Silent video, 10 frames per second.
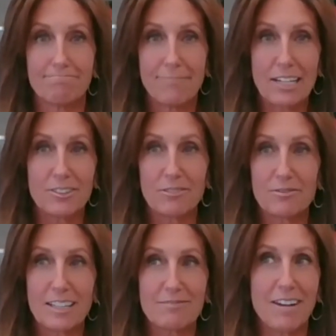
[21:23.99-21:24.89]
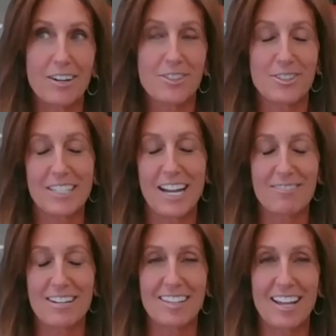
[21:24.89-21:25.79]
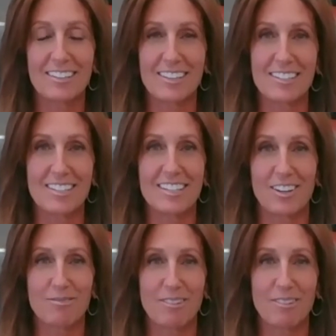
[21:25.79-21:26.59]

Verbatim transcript: I don't know if that, not sure yet exactly the details,